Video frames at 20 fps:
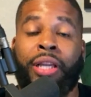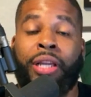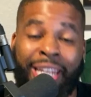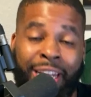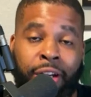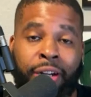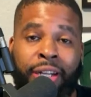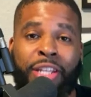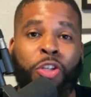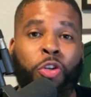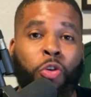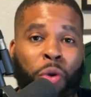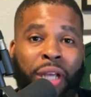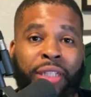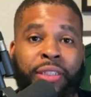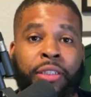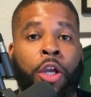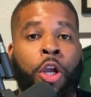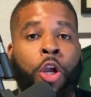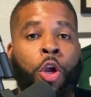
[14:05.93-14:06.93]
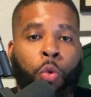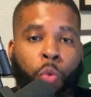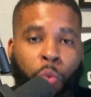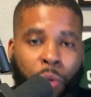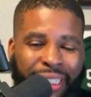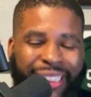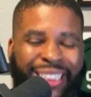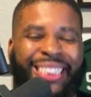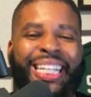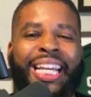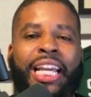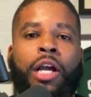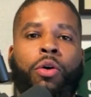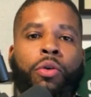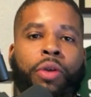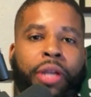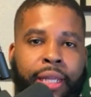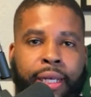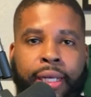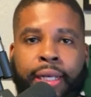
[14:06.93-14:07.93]
Here in the US, we sell
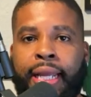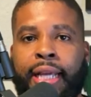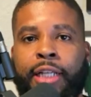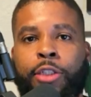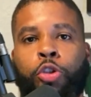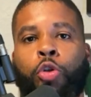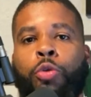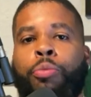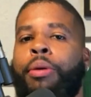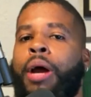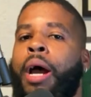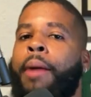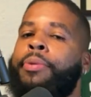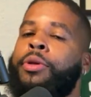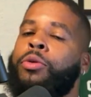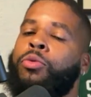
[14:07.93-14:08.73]
intellectual property.